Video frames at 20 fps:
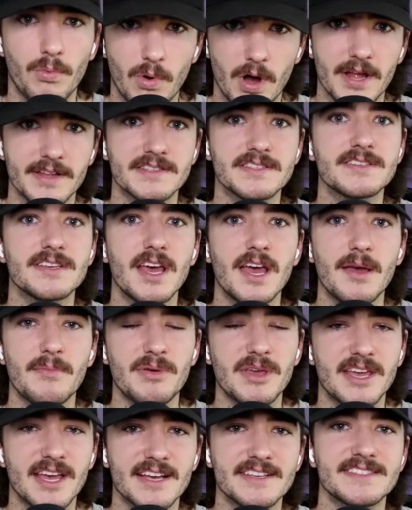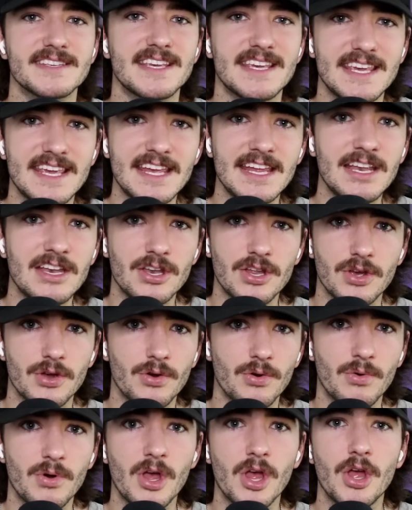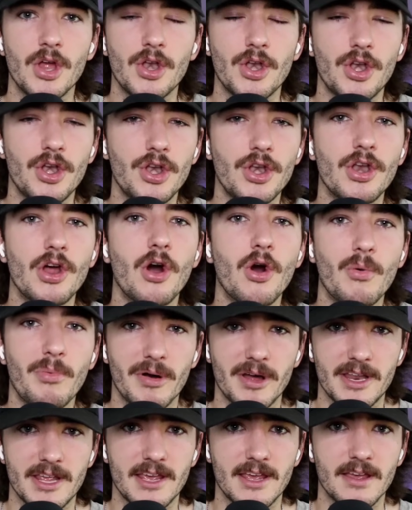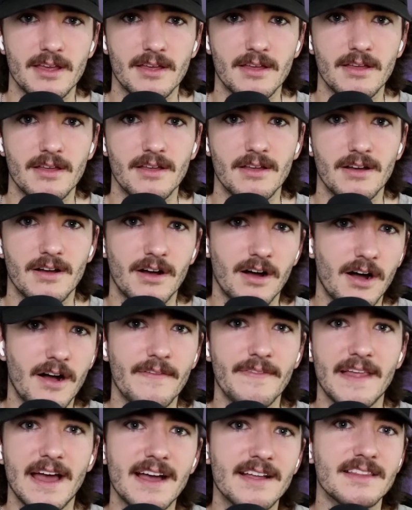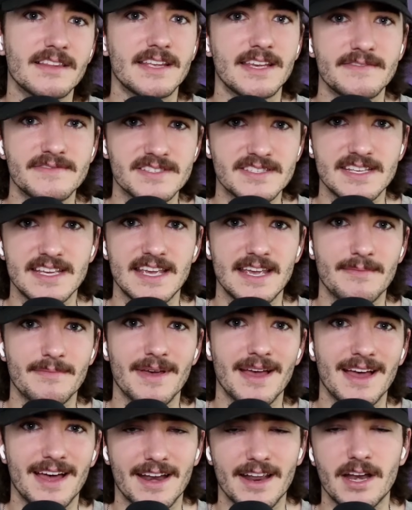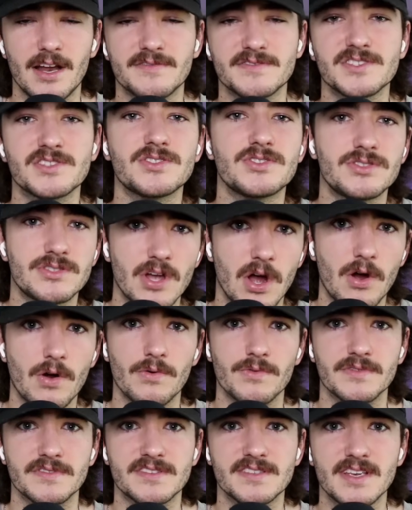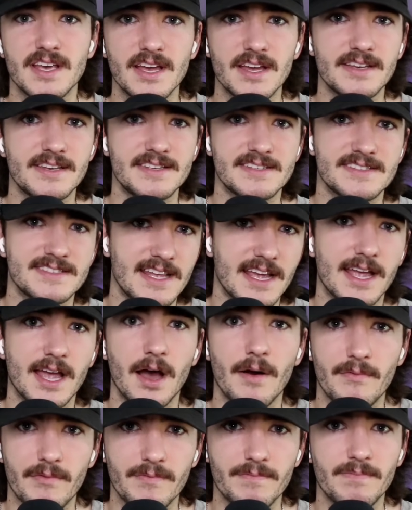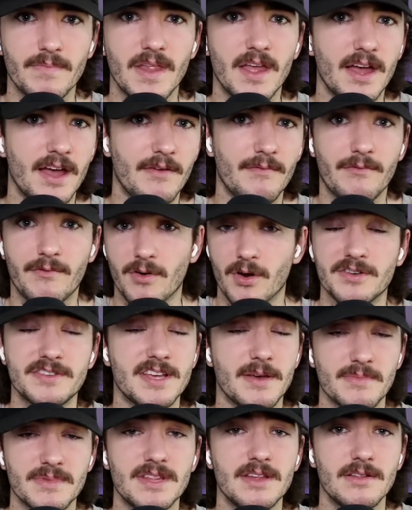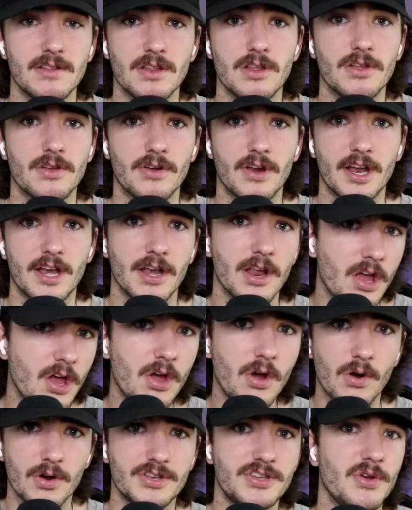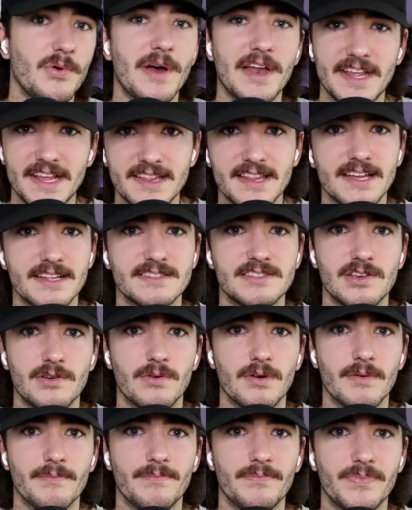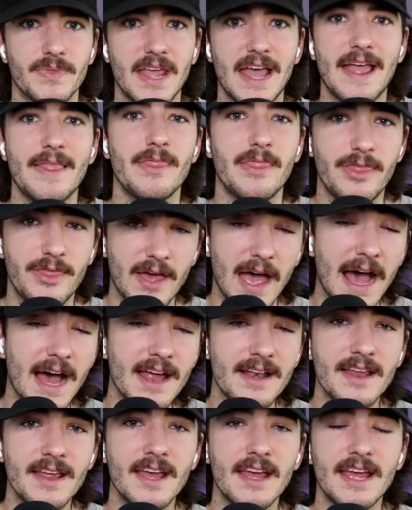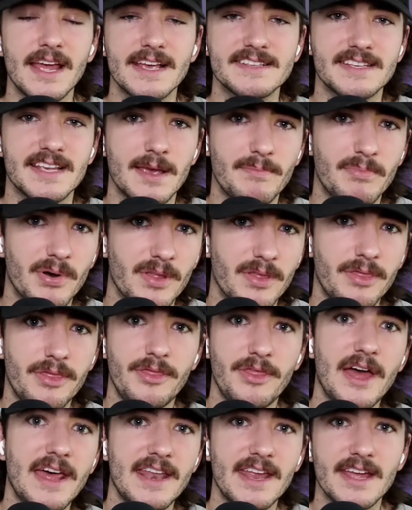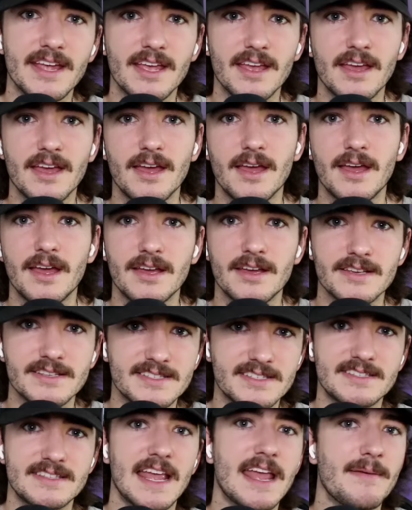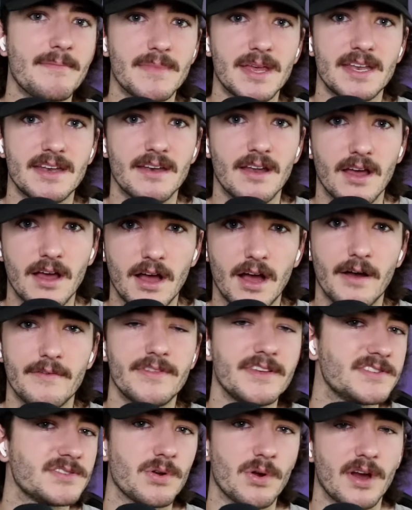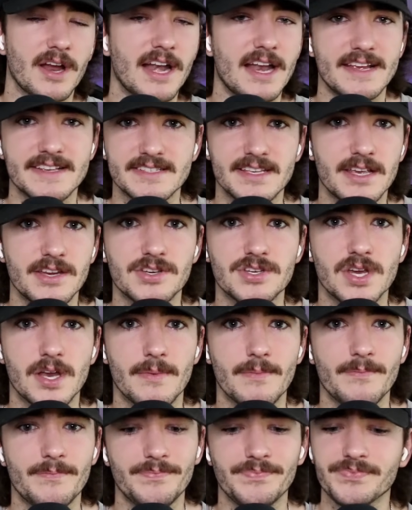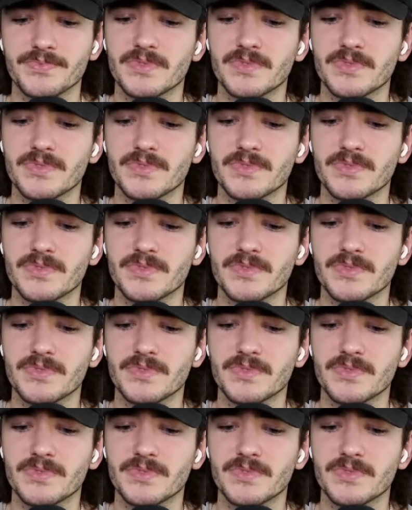once because he knew nobody on that Leafs team had enough stones to stick up for Timothy Liljegren or do anything to him. And that is a pathetic statement of this organization.